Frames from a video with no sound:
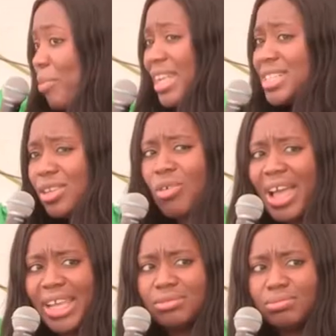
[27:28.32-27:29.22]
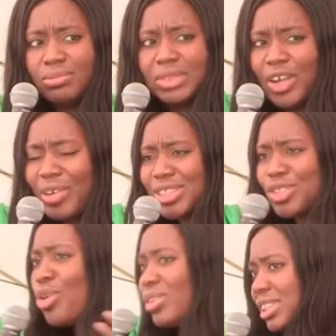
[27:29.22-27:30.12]
basic right. No, it's
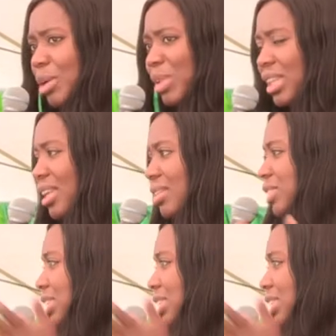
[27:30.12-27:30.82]
not something that